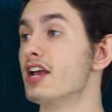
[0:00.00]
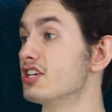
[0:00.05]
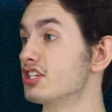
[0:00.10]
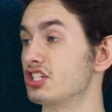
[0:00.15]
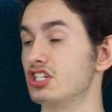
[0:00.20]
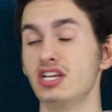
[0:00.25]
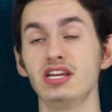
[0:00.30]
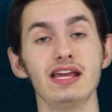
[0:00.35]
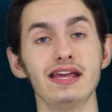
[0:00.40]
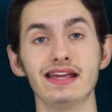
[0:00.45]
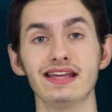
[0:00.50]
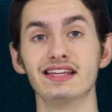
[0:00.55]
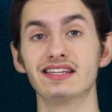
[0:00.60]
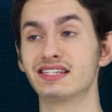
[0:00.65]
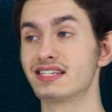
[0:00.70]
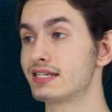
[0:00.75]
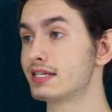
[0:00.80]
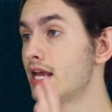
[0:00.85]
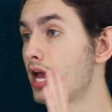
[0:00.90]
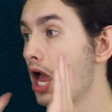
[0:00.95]
She
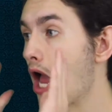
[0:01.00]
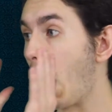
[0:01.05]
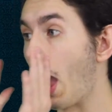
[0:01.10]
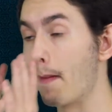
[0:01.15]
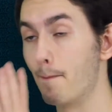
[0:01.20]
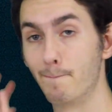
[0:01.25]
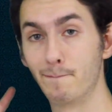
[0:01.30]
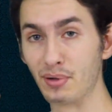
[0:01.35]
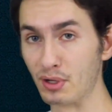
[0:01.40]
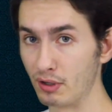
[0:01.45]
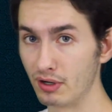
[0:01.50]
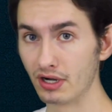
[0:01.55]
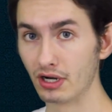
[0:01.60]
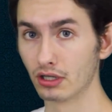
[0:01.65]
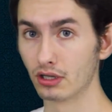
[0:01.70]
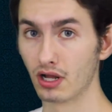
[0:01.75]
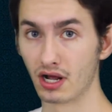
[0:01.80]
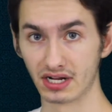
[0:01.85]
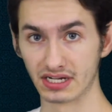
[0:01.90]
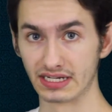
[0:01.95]
is a beauty
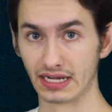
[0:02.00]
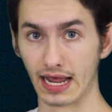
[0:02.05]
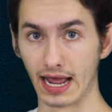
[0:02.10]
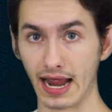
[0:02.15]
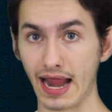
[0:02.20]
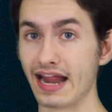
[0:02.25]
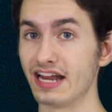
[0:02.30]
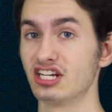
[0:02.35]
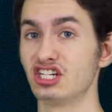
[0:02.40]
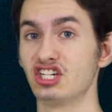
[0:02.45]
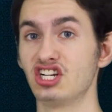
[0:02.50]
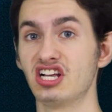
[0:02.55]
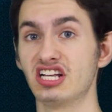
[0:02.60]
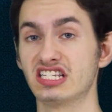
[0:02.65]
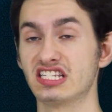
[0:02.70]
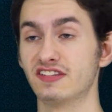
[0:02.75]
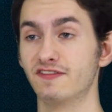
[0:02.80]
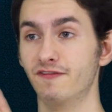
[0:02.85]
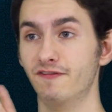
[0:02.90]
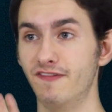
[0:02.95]
to look at, and she
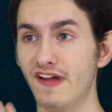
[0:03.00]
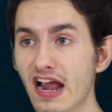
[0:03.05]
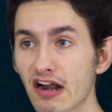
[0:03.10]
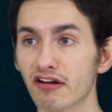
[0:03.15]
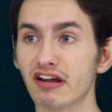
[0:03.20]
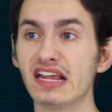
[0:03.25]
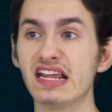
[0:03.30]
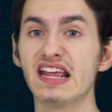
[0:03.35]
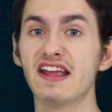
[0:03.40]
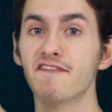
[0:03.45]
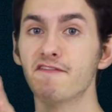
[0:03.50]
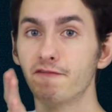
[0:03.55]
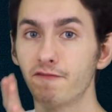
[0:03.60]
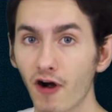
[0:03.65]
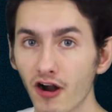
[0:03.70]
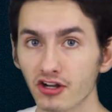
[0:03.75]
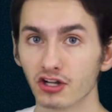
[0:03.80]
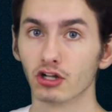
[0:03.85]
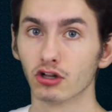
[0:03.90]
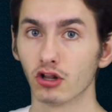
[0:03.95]
is very
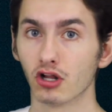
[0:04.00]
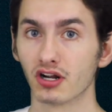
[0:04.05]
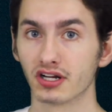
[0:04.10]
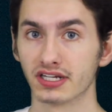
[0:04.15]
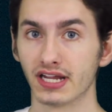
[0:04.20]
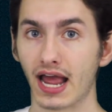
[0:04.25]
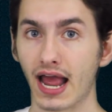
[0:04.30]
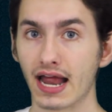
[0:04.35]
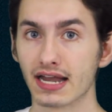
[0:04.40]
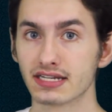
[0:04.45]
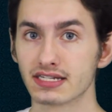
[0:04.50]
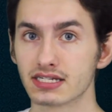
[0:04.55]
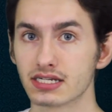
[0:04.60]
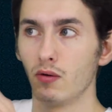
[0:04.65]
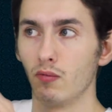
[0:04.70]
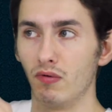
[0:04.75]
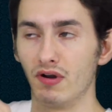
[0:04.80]
fun to look at.